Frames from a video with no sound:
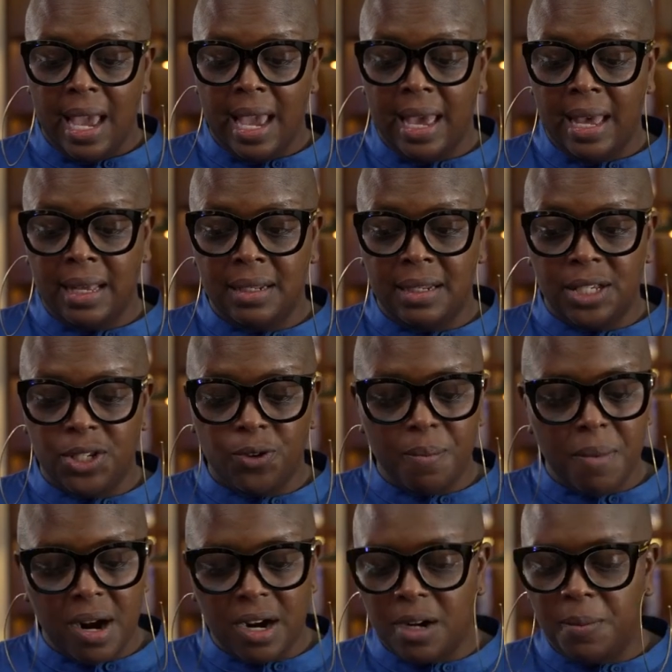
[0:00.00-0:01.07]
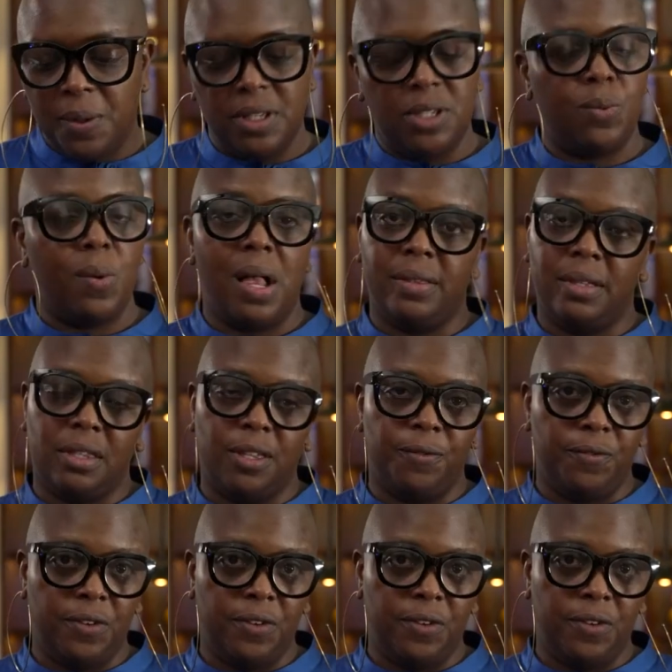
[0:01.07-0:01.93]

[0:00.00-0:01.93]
And it's remarkable as well that the